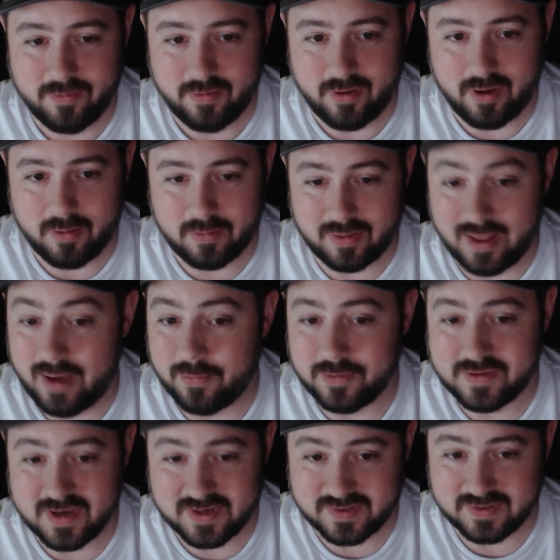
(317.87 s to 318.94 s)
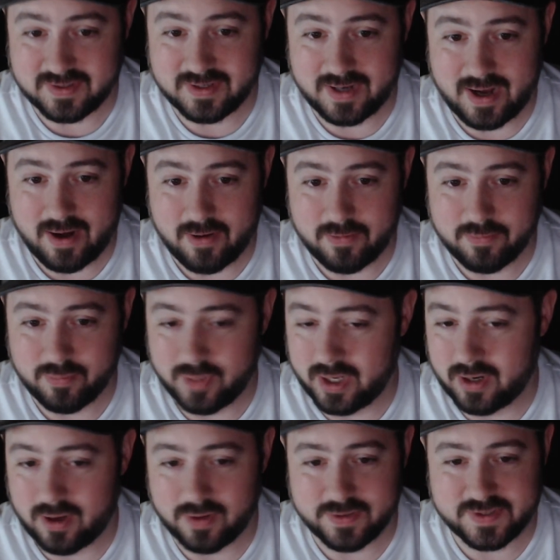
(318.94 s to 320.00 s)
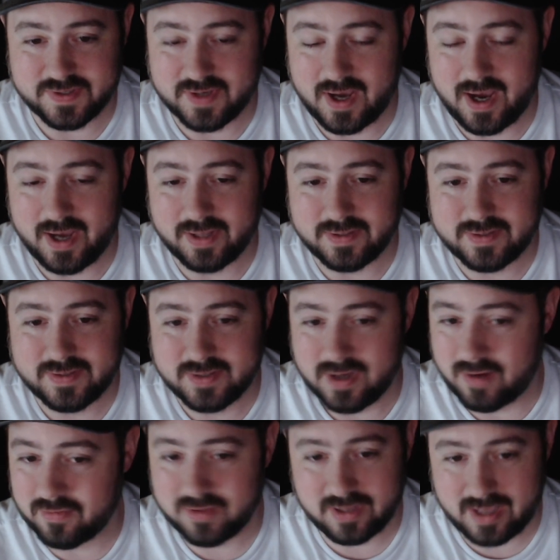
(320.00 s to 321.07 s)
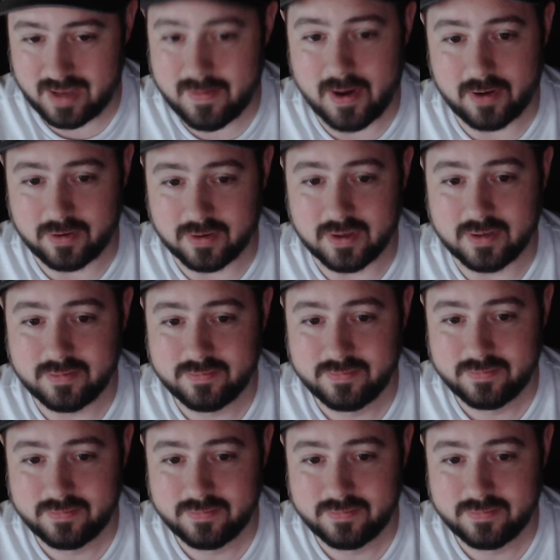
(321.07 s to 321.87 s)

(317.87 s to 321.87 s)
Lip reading: I'm glad we tested it out, made all the sides. Everything came out good.